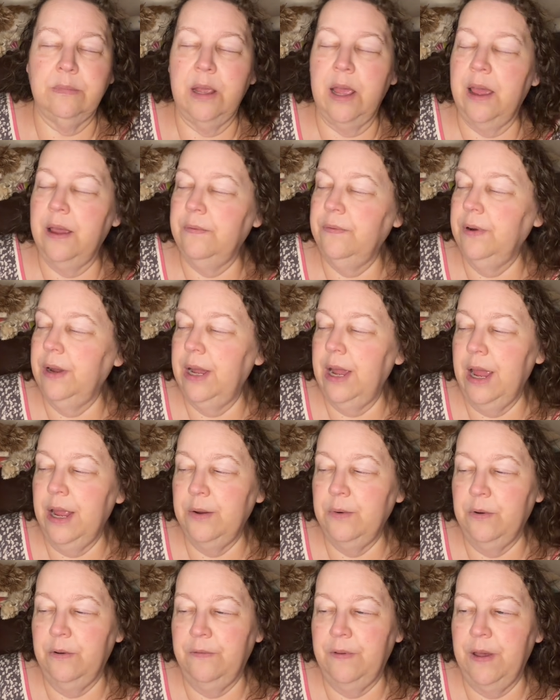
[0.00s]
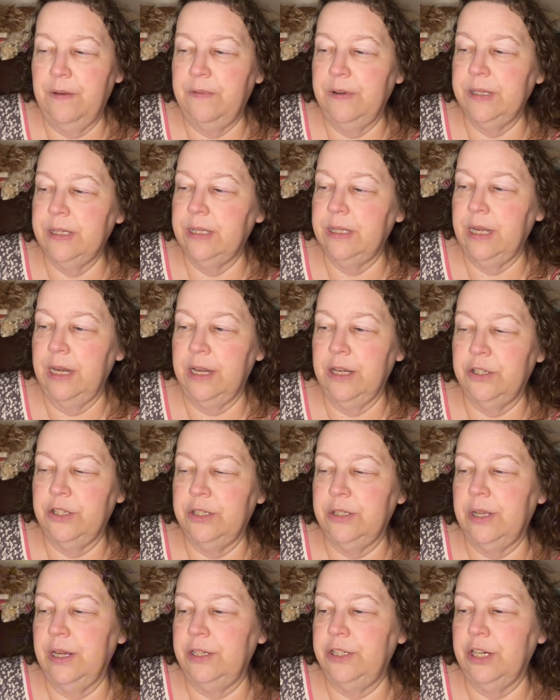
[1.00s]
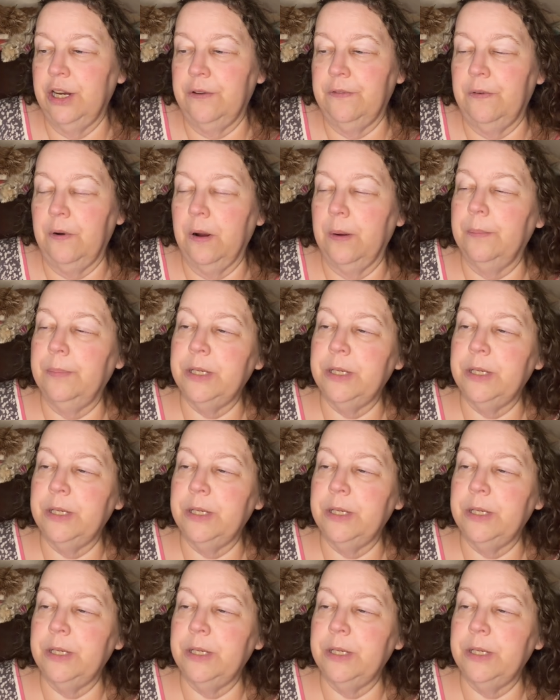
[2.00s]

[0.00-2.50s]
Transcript: Every annual vet visit, they check for it.